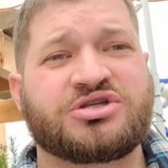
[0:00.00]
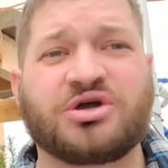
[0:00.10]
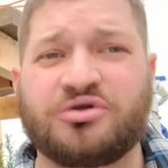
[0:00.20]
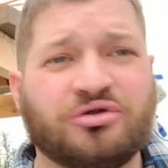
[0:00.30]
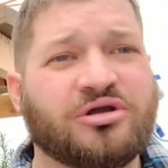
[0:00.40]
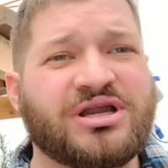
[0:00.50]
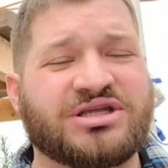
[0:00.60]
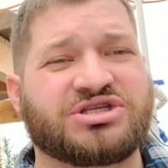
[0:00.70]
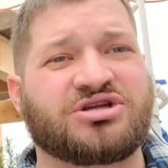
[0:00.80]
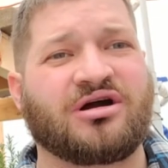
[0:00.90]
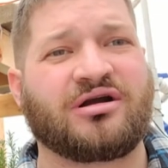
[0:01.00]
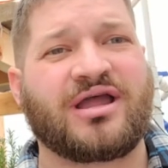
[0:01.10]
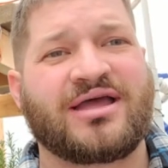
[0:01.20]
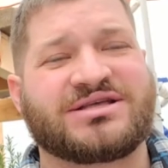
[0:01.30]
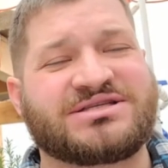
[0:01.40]
So you're looking to
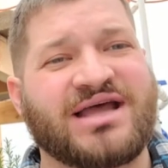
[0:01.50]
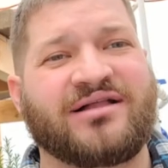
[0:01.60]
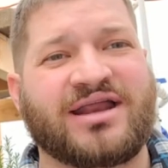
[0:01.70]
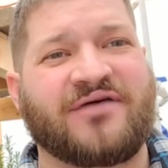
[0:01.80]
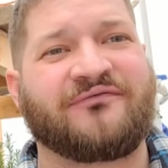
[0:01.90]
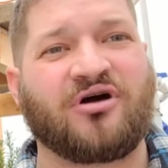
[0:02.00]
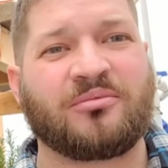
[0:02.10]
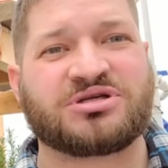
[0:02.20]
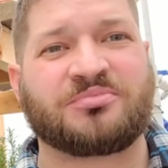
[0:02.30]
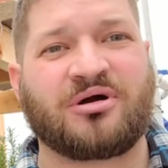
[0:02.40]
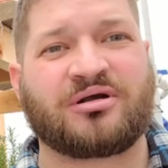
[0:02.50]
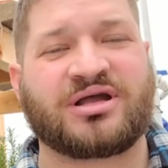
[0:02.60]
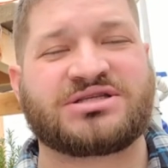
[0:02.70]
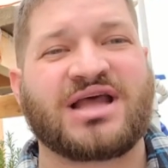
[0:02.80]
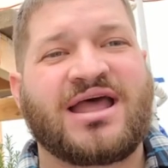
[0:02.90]
start selling at farmers
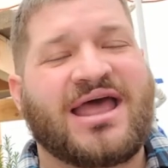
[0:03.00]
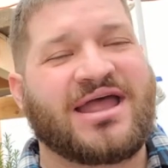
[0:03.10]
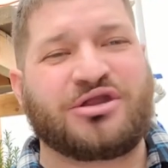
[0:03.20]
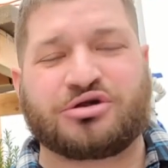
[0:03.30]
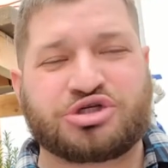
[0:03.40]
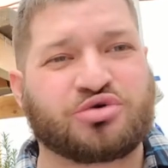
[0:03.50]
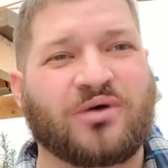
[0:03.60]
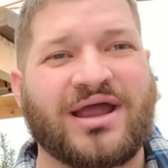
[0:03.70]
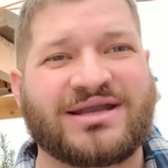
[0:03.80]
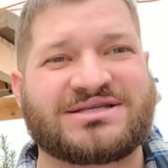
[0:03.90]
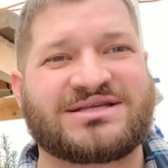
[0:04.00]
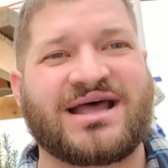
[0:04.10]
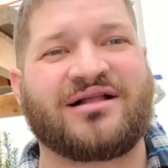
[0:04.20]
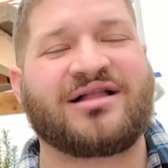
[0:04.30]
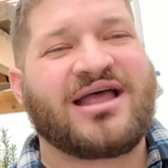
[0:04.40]
markets and you're trying to
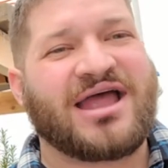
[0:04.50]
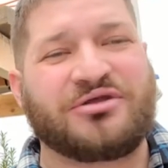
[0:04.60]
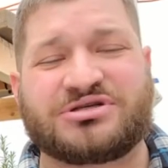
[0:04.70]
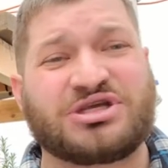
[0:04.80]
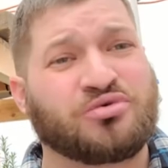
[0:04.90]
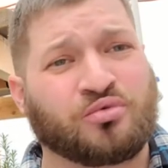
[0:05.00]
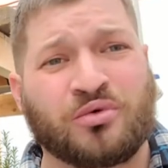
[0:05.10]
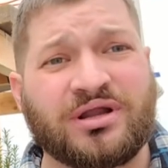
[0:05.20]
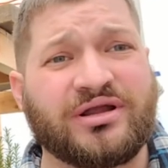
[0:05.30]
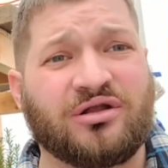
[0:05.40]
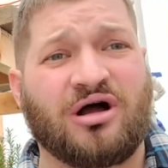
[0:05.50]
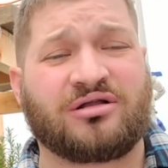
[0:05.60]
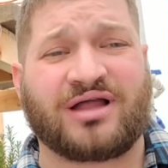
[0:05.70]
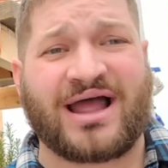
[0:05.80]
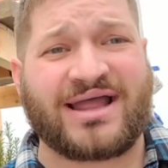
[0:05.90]
sell and you see really
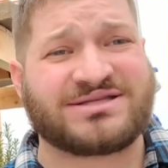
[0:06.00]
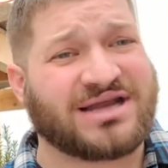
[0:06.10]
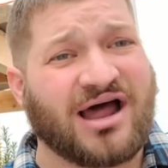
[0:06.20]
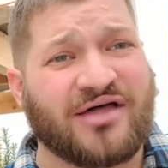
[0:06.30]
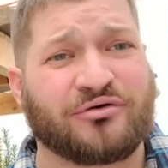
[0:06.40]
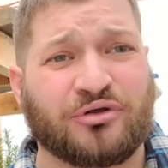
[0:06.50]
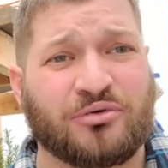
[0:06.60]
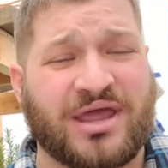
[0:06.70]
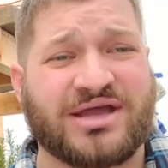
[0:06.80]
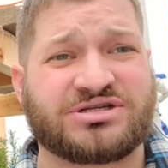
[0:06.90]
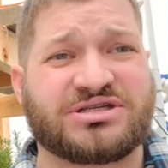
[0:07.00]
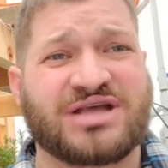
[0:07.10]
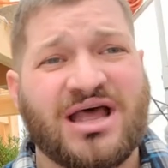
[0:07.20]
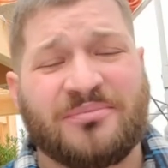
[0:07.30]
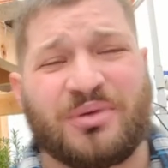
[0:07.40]
long lines at other locations,
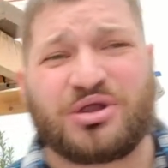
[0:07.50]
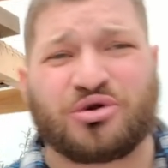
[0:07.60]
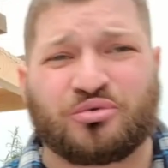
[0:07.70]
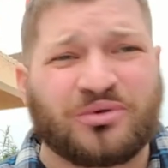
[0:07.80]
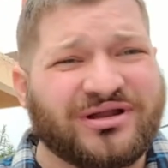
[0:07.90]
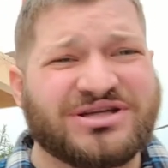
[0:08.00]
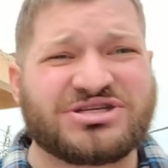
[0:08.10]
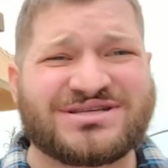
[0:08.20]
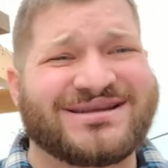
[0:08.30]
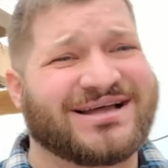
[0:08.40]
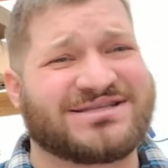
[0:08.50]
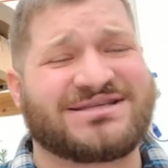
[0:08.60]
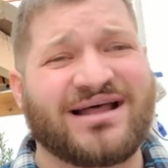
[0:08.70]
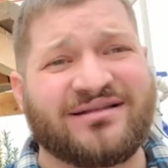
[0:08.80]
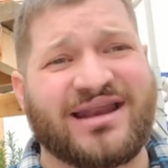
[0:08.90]
but you're really just not
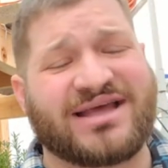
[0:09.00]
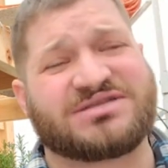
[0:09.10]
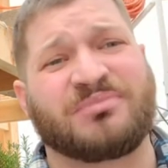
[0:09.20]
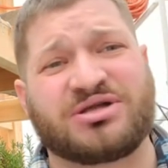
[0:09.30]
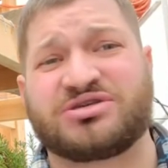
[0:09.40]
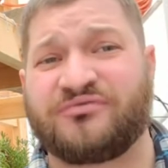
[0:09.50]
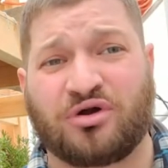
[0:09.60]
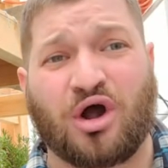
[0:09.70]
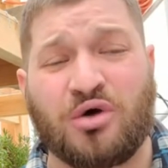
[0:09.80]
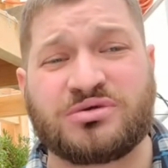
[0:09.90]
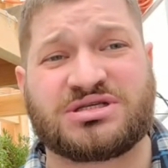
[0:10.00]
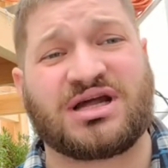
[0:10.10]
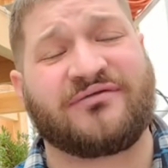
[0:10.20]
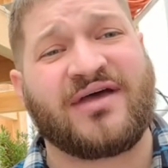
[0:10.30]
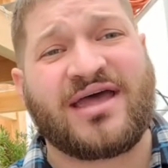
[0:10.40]
selling as much of your own
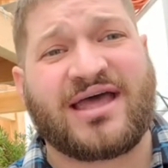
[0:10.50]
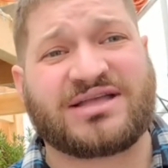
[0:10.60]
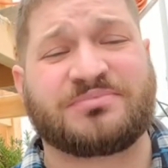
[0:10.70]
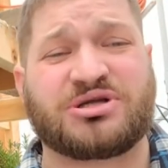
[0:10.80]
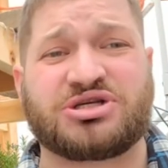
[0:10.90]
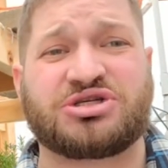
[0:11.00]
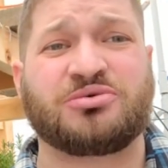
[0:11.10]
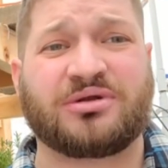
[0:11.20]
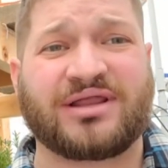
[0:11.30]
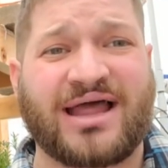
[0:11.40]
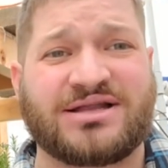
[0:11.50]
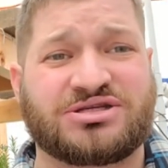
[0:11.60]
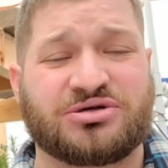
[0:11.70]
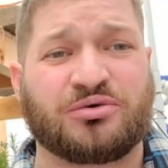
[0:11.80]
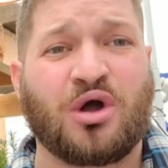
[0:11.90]
stuff as much as you would like
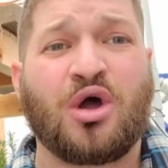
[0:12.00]
to.